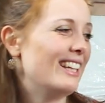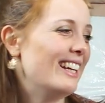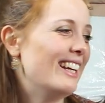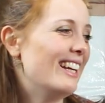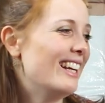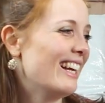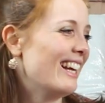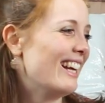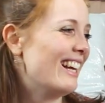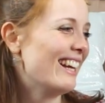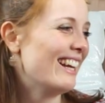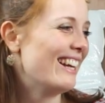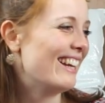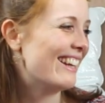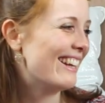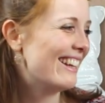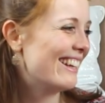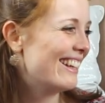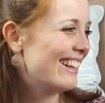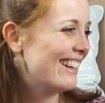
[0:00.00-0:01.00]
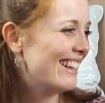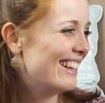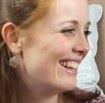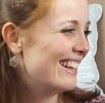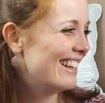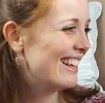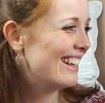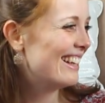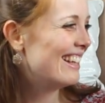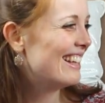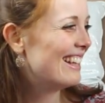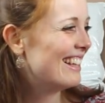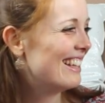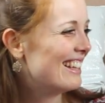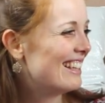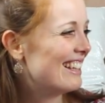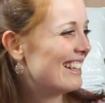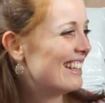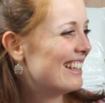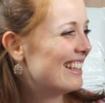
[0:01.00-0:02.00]

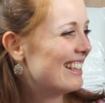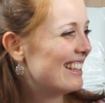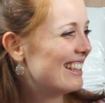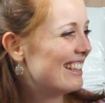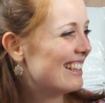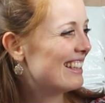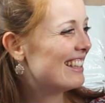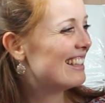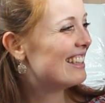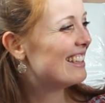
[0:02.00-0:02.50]
This person isn't speaking.